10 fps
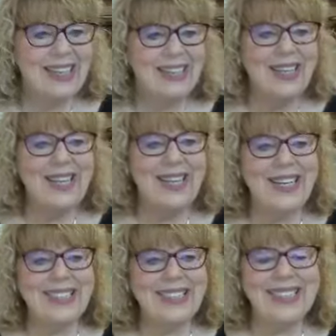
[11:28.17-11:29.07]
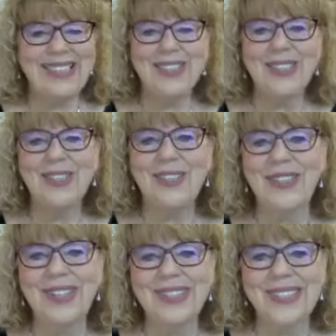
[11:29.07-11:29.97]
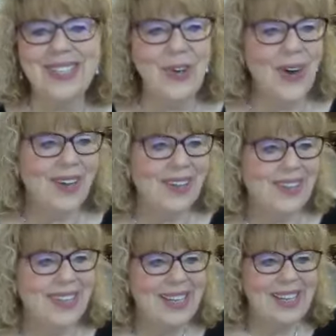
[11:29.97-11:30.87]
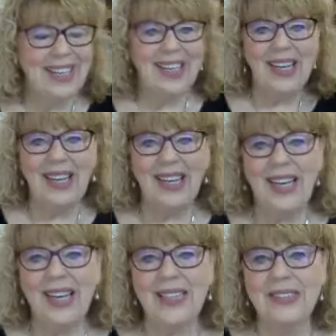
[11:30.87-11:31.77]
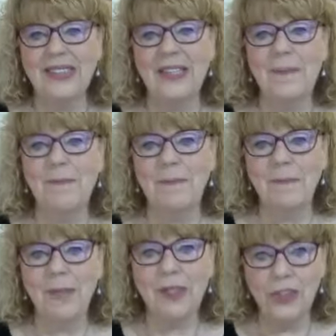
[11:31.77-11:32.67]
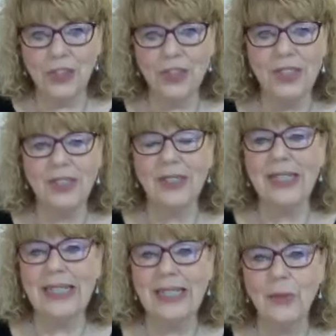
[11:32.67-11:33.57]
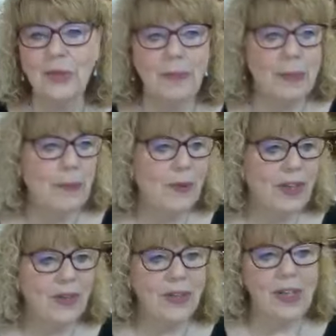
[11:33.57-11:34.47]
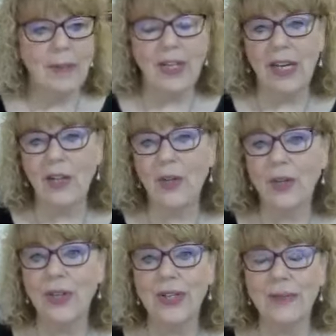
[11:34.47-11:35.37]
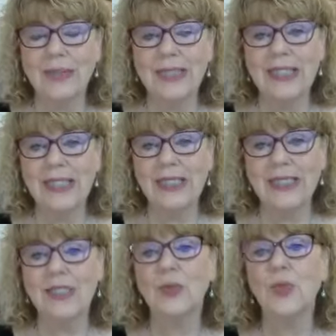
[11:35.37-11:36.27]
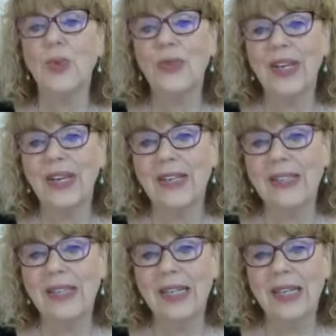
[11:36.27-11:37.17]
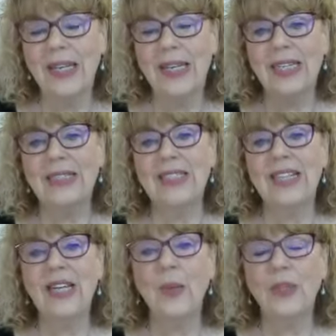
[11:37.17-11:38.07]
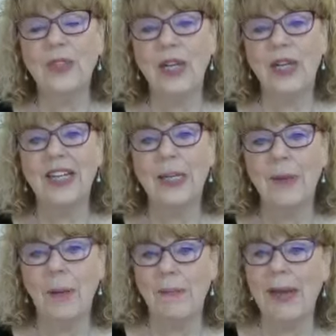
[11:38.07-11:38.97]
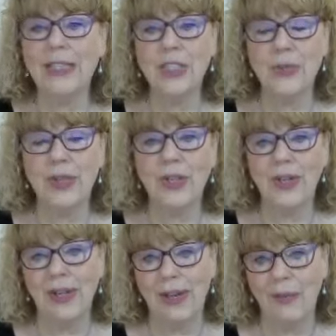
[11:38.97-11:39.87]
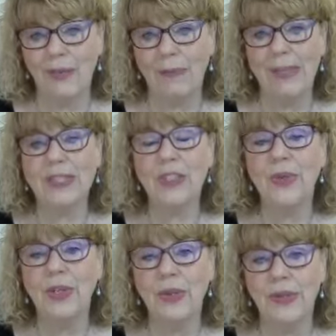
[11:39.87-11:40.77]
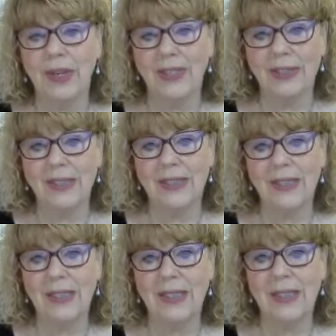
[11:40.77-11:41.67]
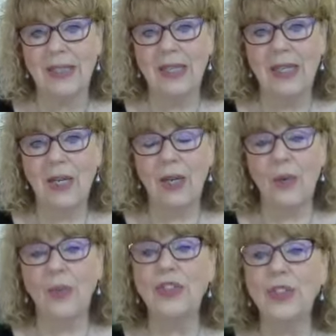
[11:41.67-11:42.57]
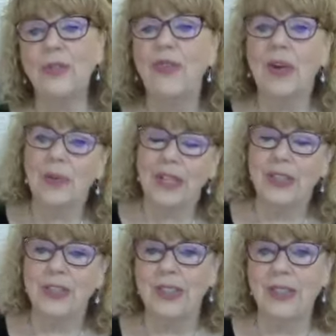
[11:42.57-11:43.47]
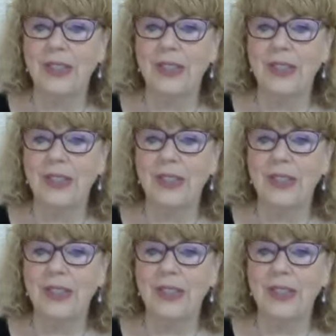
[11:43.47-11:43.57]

Hey, Nancy, good to see you all. And just to connect with people that are coming on are going to see this is Ruth Kent. And today we're talking about mastering your life, mastering your thoughts. What's your foundation?